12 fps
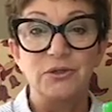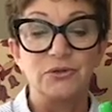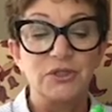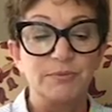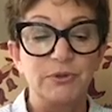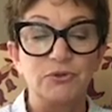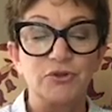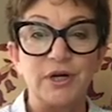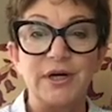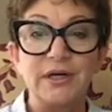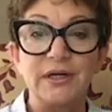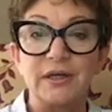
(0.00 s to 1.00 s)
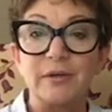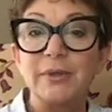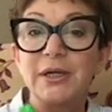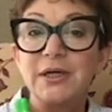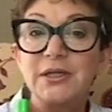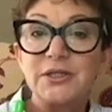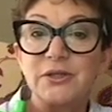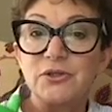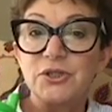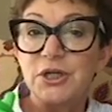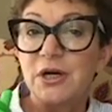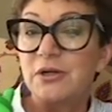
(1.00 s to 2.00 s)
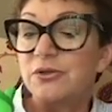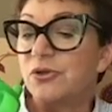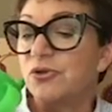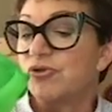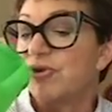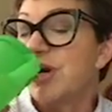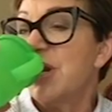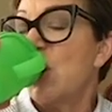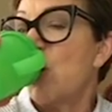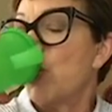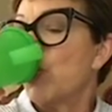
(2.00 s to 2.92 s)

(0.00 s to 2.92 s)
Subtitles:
non-spill train cup, so the child can drink.